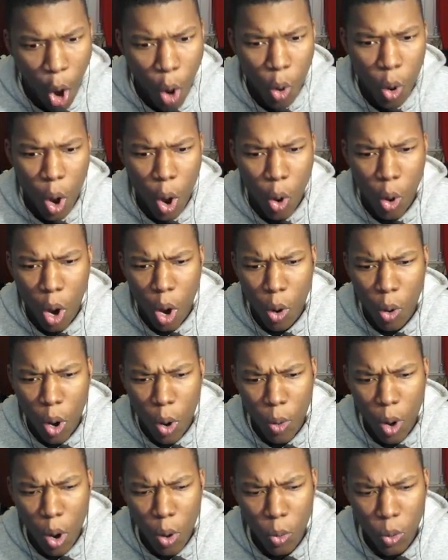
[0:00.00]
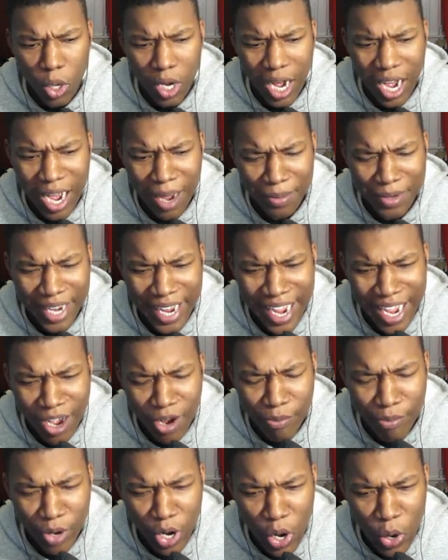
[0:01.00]
Oh, oh, oh, oh, calm
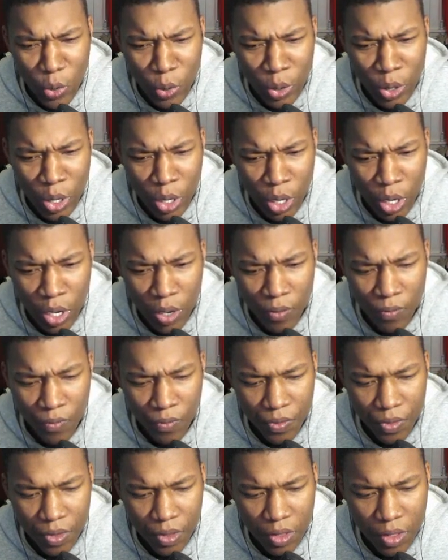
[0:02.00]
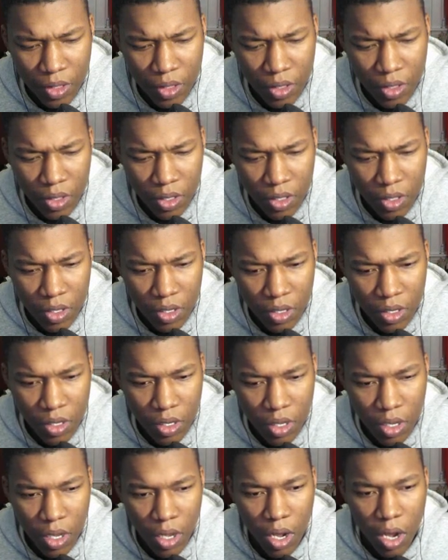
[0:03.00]
down, bro. vicious circle. You get
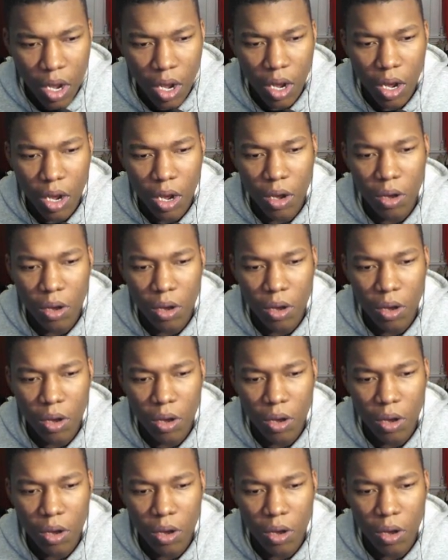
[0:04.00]
angry, you oh.